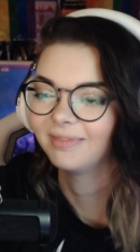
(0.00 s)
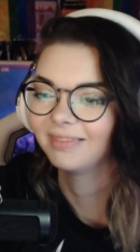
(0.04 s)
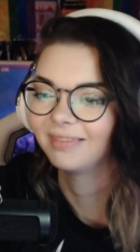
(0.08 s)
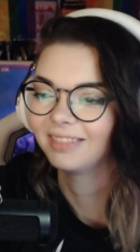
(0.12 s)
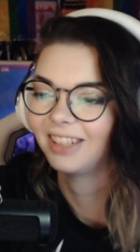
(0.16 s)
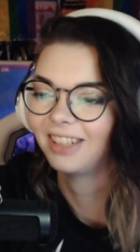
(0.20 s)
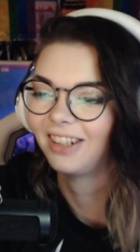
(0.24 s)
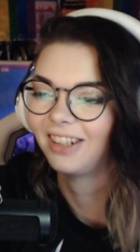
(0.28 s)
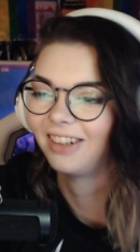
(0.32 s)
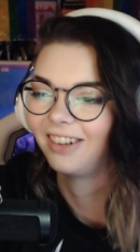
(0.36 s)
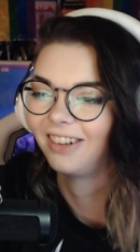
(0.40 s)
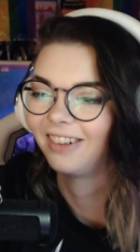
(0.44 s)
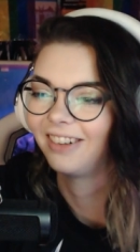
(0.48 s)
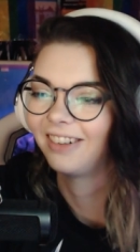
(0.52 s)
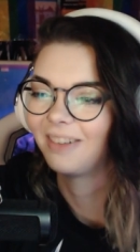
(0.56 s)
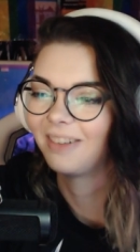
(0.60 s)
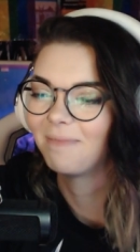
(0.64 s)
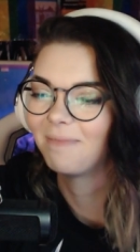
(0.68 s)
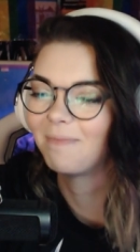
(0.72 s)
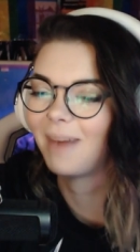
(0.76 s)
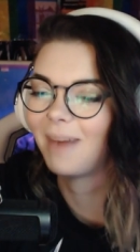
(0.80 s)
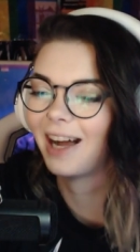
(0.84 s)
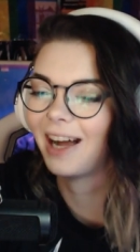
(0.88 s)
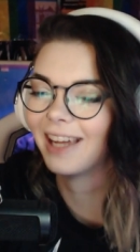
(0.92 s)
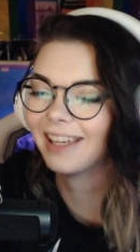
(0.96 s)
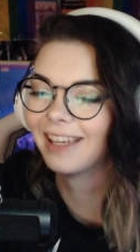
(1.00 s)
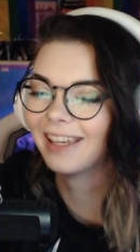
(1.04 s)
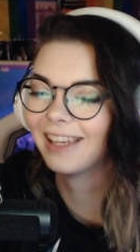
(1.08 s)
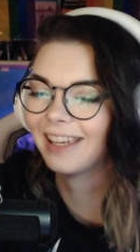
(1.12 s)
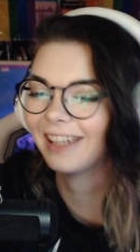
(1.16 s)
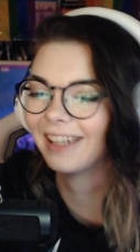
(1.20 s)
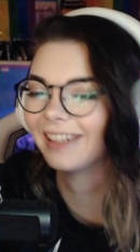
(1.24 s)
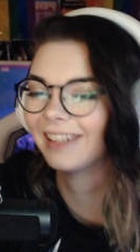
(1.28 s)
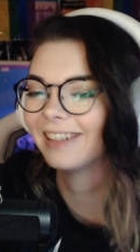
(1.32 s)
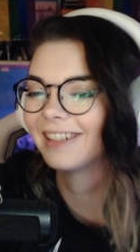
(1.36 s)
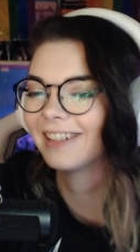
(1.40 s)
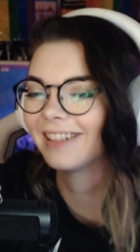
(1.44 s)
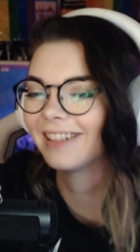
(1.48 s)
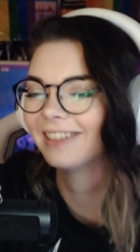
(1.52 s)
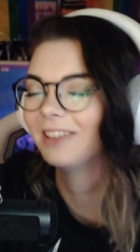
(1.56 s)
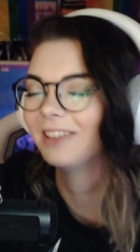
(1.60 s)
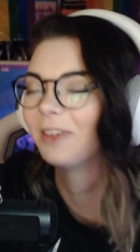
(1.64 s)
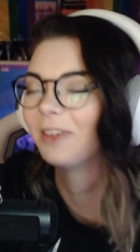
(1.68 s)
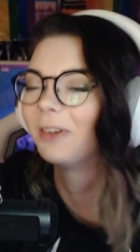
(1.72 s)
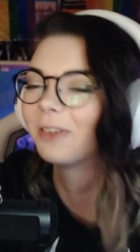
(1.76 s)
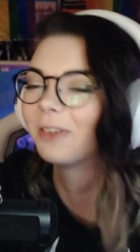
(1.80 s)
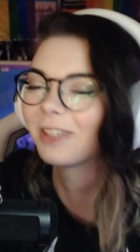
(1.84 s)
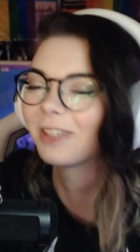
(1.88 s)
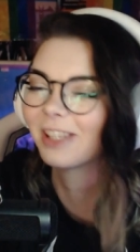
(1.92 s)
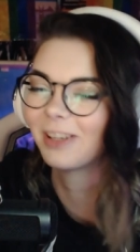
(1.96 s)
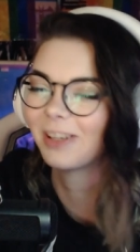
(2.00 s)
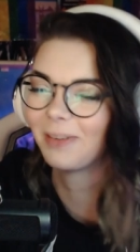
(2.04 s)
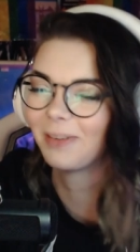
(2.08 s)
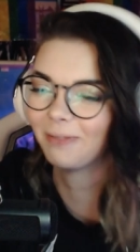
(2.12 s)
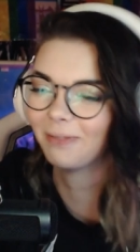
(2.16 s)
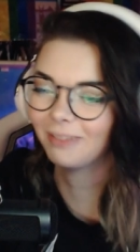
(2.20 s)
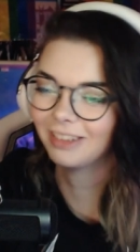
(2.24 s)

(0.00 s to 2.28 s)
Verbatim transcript: oh, my kid. Wholesome.